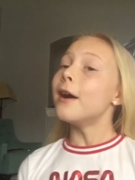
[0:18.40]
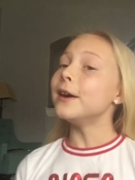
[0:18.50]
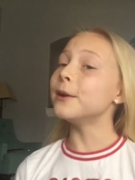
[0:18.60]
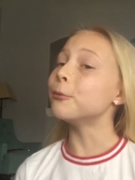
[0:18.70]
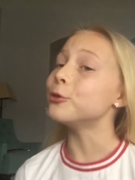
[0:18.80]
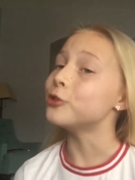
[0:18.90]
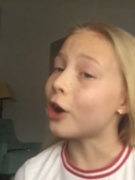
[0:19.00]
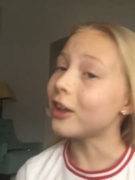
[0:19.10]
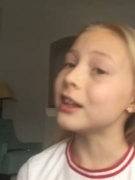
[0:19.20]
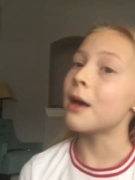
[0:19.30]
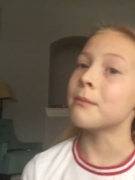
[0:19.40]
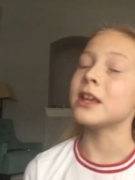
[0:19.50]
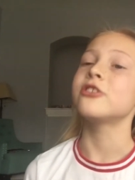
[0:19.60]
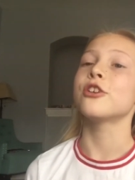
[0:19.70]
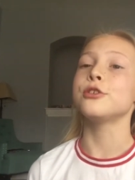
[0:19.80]
it will not let me
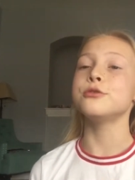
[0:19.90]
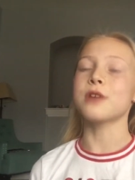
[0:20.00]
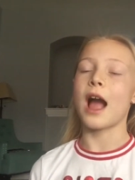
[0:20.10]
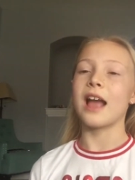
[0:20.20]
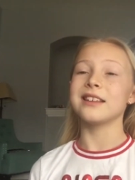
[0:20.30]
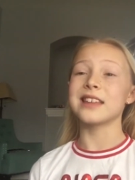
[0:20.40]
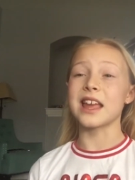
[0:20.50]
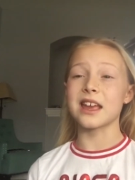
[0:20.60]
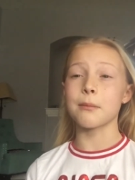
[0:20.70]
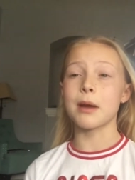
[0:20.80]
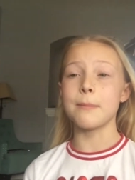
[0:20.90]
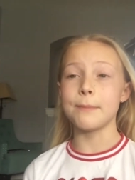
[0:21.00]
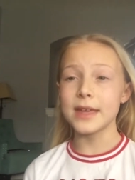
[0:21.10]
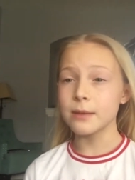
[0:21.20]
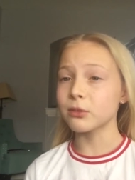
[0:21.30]
show you guys like my
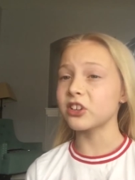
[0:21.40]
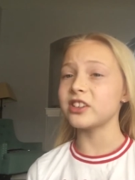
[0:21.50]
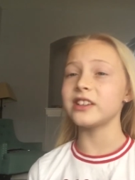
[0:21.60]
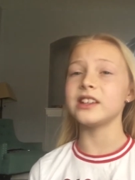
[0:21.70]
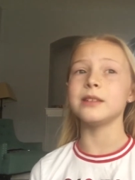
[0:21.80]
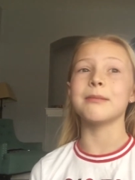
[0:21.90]
beam routine,